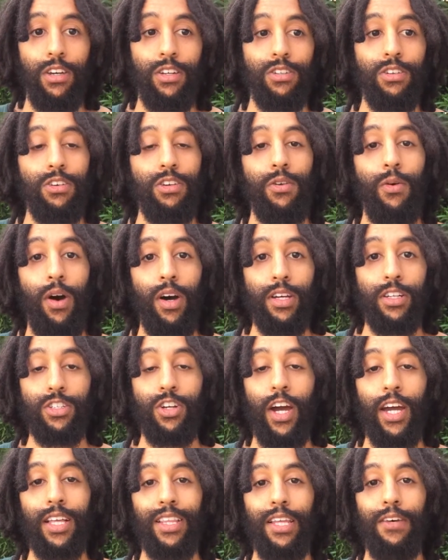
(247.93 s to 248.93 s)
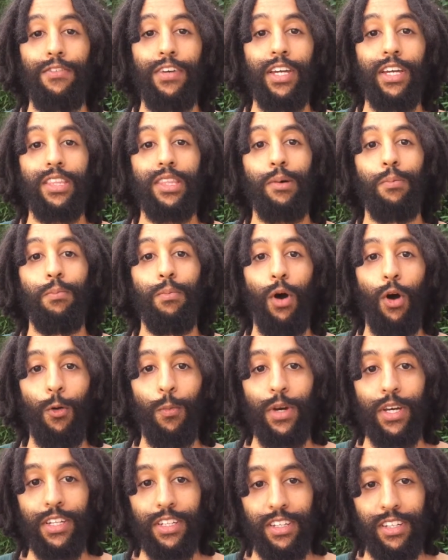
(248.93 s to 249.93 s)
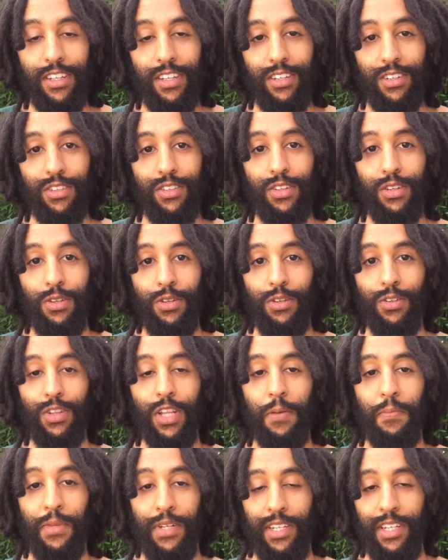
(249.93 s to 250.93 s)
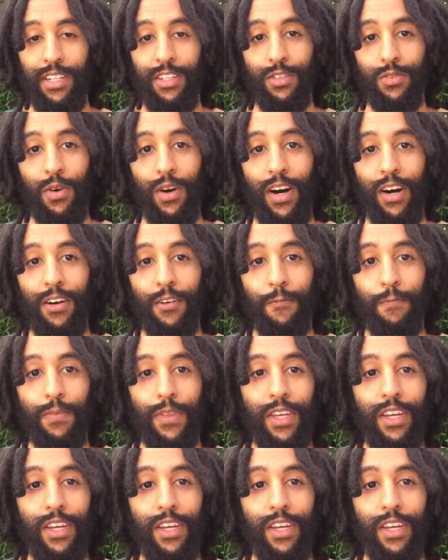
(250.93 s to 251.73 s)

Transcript: So you want to try living in the moment to limit it as well.